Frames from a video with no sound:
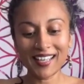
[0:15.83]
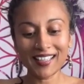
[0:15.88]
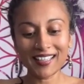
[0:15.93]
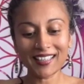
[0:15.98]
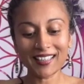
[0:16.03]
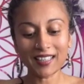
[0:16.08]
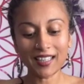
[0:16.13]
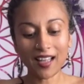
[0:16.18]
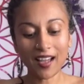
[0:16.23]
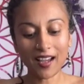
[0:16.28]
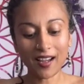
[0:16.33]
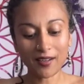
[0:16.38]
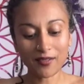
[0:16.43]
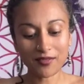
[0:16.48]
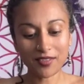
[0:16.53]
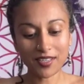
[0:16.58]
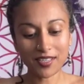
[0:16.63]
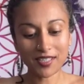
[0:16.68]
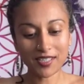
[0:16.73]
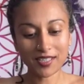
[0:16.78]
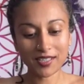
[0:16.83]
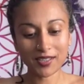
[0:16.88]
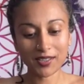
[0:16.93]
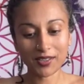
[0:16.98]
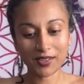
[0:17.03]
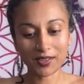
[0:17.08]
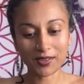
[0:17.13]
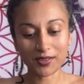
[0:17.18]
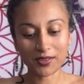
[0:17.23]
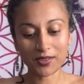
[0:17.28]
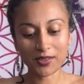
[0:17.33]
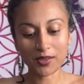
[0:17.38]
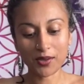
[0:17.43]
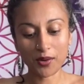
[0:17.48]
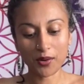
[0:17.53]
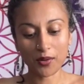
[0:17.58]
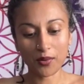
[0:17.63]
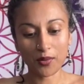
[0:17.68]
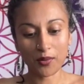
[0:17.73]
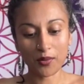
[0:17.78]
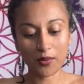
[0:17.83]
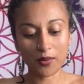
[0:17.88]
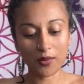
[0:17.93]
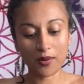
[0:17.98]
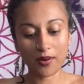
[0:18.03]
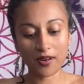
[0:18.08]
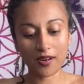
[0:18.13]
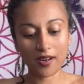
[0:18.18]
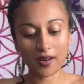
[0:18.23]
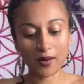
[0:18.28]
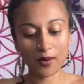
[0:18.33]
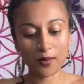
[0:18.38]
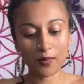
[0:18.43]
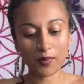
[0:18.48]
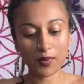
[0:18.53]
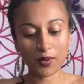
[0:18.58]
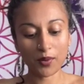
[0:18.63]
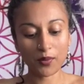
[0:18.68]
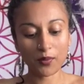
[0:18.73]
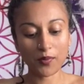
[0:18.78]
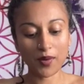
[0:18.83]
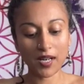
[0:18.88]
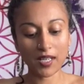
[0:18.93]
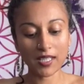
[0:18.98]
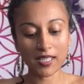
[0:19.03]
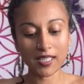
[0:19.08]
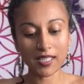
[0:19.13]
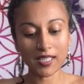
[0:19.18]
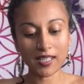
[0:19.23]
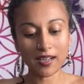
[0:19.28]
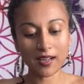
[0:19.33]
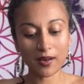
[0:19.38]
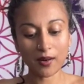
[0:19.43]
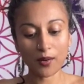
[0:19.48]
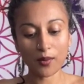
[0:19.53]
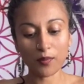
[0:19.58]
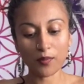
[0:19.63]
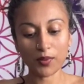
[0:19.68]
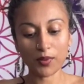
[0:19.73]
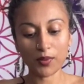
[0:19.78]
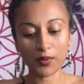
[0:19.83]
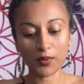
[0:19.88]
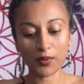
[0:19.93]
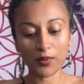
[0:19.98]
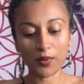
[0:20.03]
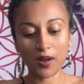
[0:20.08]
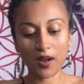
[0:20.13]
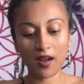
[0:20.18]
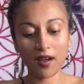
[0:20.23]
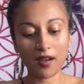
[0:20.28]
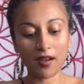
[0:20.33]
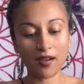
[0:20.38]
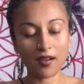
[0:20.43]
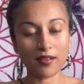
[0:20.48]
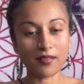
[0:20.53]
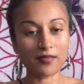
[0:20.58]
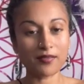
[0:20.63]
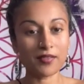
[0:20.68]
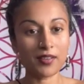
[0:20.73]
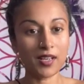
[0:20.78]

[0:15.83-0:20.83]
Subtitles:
live this year. So I hope you're ready. I hope you have